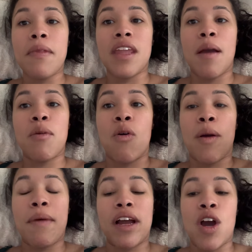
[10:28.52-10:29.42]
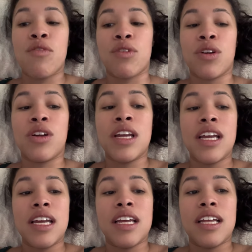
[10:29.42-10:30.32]
I'm going back over
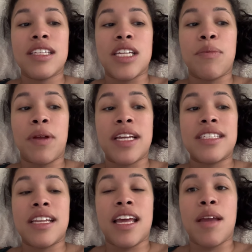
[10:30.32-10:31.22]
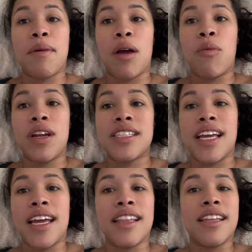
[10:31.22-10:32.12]
to the place today, but I wanted
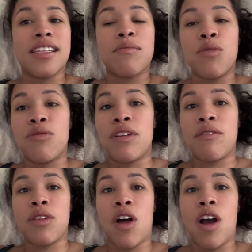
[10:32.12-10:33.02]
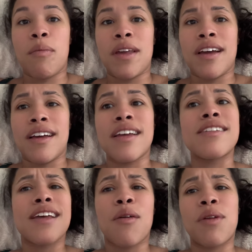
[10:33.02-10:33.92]
to end this moving vlog
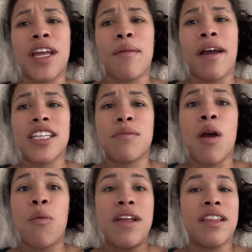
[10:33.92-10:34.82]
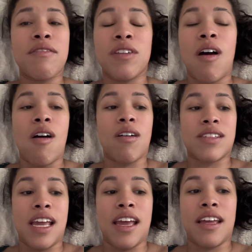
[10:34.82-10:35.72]
because I want to get back to my weekly vlogs
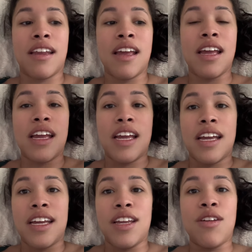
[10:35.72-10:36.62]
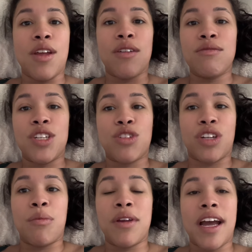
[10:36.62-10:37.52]
and, you know, just
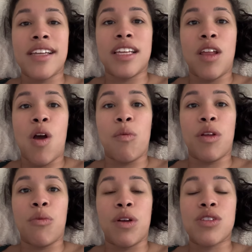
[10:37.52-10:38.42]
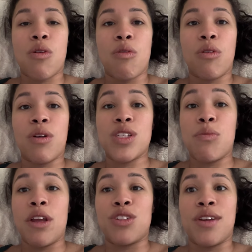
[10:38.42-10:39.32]
stream you guys along with what's going on. So
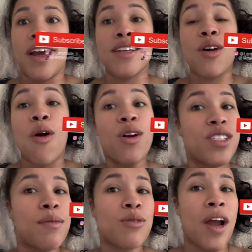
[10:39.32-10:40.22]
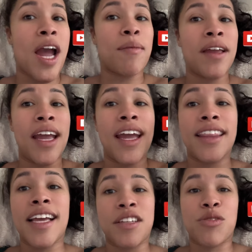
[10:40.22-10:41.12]
make sure you guys are subscribed.
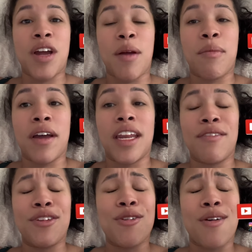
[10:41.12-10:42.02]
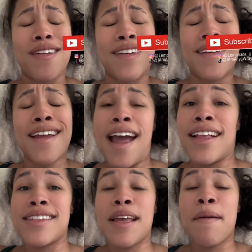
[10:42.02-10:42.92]
Hit that subscribe button if you are not,